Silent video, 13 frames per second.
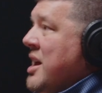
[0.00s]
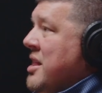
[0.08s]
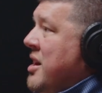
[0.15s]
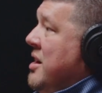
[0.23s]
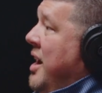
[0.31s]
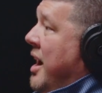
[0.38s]

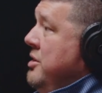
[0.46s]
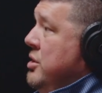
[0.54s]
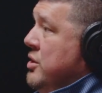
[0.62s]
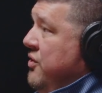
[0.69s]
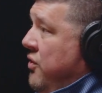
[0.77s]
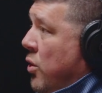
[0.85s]
they're not
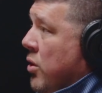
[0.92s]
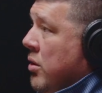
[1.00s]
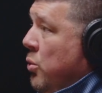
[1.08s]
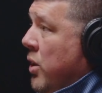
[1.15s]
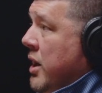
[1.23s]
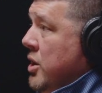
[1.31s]
just for
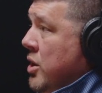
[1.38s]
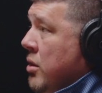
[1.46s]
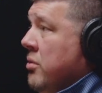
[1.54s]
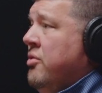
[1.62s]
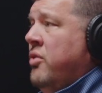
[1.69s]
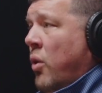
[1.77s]
what
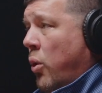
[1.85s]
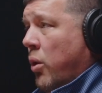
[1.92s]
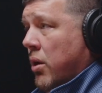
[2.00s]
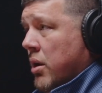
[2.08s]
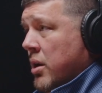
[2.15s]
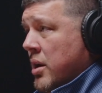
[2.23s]
you're
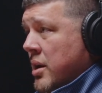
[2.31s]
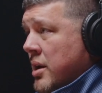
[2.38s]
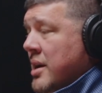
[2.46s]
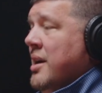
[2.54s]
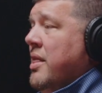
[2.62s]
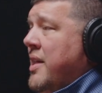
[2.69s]
for.
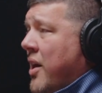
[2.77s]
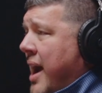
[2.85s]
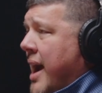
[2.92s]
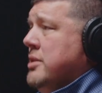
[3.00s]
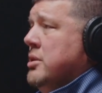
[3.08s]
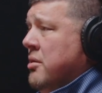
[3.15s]
They're
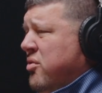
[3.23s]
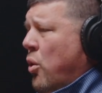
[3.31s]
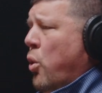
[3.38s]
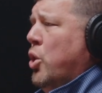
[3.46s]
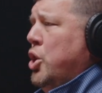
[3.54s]
actually for you.